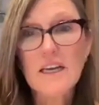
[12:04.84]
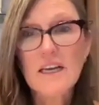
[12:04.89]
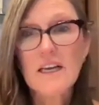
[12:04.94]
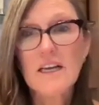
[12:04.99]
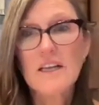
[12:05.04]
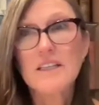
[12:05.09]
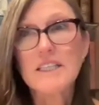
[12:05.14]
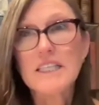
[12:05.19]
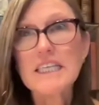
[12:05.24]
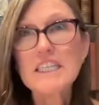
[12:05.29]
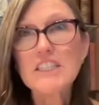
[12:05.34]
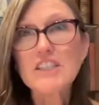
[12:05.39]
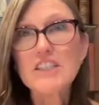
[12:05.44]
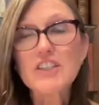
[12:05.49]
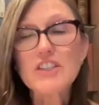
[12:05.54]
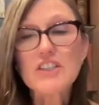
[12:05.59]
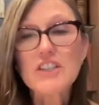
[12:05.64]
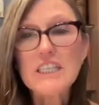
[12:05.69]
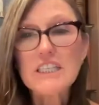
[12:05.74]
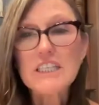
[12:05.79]

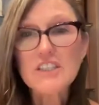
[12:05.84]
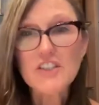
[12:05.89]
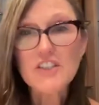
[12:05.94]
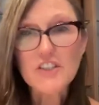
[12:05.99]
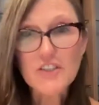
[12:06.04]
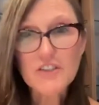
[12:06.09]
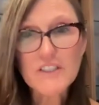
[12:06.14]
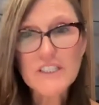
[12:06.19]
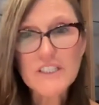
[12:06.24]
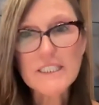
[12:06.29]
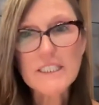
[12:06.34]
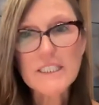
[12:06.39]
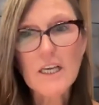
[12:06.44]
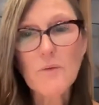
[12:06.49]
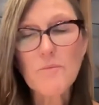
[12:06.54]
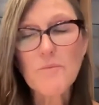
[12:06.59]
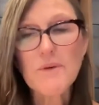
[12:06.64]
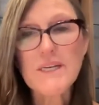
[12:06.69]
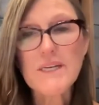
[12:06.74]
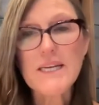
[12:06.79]
The insurance
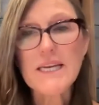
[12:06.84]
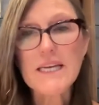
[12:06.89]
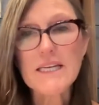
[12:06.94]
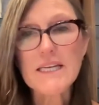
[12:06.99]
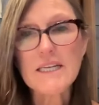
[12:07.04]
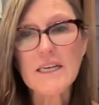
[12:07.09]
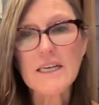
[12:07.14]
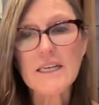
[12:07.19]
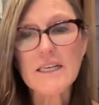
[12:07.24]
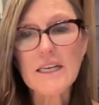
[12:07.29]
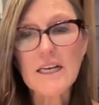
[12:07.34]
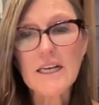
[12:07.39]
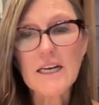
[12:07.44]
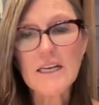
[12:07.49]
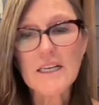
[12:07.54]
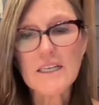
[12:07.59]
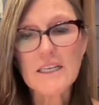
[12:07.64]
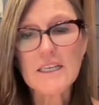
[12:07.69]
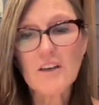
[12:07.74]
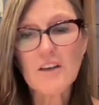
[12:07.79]
company
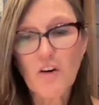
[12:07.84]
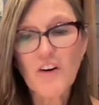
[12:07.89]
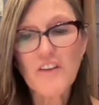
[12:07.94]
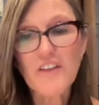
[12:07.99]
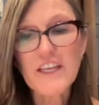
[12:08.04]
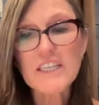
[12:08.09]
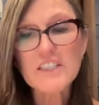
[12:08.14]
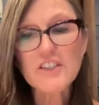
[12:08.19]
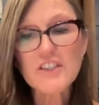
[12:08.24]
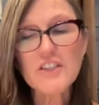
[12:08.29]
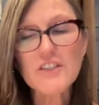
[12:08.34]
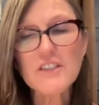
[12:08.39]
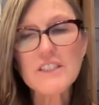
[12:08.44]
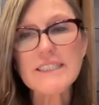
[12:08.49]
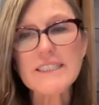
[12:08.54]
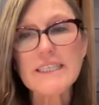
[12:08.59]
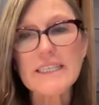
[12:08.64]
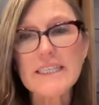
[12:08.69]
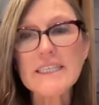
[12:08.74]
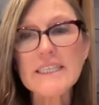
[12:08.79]
or the
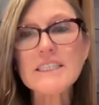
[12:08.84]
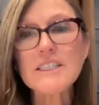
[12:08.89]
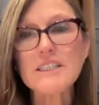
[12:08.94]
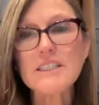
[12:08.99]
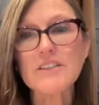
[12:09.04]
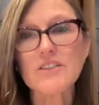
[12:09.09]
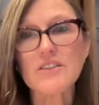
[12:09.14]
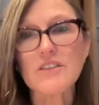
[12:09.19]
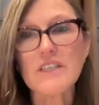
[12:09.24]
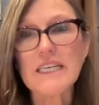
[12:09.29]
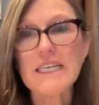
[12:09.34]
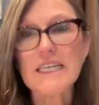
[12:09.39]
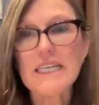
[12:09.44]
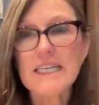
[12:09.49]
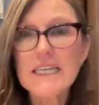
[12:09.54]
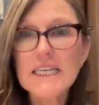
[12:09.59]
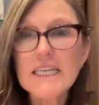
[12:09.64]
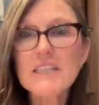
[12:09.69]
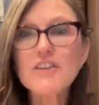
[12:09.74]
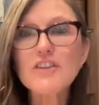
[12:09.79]
insurance industry
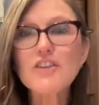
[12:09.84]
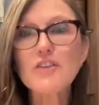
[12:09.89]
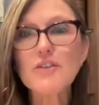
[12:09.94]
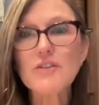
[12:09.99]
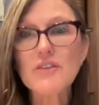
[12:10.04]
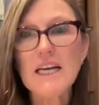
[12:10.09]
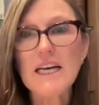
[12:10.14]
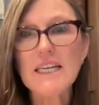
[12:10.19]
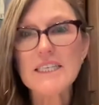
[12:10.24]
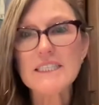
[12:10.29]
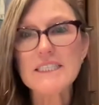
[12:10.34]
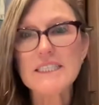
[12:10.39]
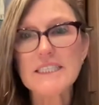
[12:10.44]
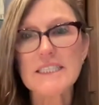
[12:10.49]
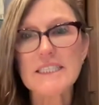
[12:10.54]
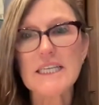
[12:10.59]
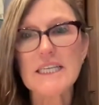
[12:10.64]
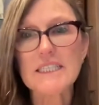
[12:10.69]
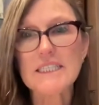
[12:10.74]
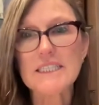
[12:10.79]
in the United
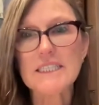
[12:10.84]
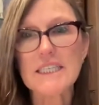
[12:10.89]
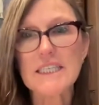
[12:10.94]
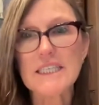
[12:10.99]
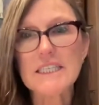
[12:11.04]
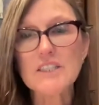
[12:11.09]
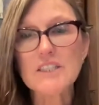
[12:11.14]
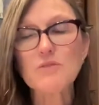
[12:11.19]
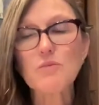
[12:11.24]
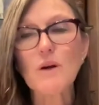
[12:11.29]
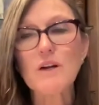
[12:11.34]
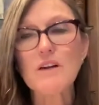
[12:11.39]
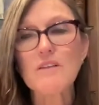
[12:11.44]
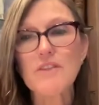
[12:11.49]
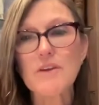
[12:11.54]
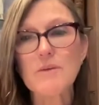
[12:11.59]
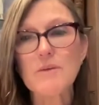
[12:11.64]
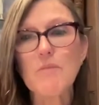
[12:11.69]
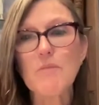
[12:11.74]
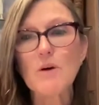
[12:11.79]
States is one of
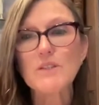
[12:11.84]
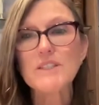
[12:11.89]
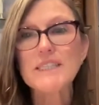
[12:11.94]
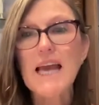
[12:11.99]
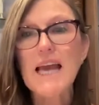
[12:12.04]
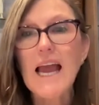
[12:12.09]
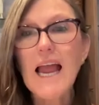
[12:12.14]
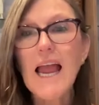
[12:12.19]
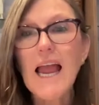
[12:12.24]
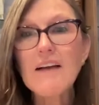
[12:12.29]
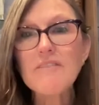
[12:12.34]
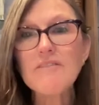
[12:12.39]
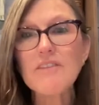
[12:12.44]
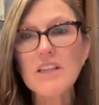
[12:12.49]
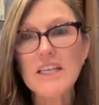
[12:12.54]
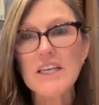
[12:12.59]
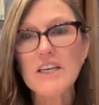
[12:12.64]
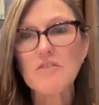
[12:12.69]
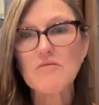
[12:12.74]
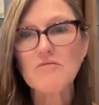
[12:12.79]
the most
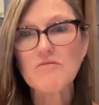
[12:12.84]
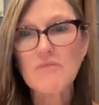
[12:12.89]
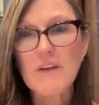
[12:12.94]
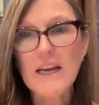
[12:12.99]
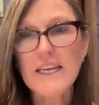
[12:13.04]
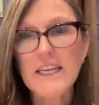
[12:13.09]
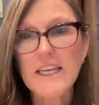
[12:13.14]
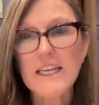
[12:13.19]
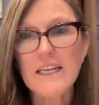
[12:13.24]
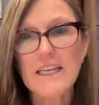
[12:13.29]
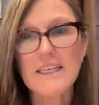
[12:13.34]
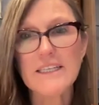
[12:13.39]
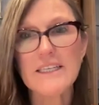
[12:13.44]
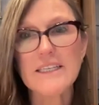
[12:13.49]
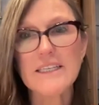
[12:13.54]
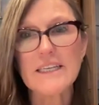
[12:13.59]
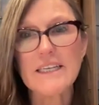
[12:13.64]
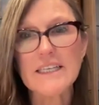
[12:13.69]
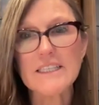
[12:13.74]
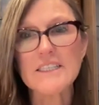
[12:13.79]
heavily
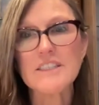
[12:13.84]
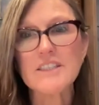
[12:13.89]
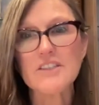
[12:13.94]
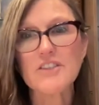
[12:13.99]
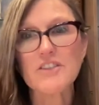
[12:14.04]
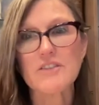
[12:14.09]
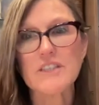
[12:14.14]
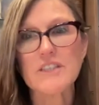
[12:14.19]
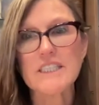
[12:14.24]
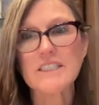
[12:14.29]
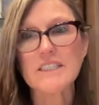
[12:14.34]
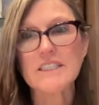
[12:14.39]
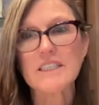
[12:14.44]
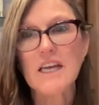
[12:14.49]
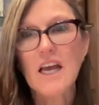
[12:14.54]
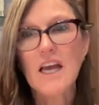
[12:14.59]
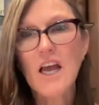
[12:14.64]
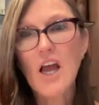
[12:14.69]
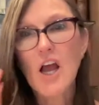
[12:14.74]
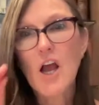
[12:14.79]
regulated industries.
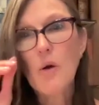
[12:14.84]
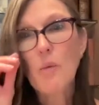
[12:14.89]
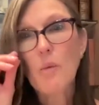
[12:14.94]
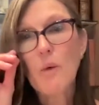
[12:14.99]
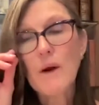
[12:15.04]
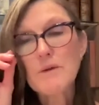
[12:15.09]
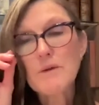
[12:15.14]
When